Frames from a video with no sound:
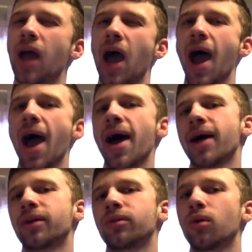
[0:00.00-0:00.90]
I
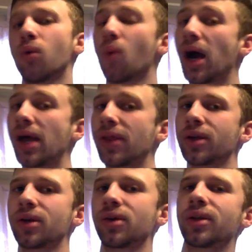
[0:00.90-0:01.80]
don't know why they're
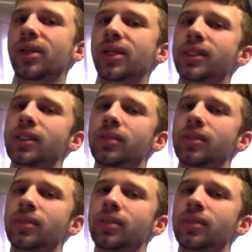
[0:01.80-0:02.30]
doing this,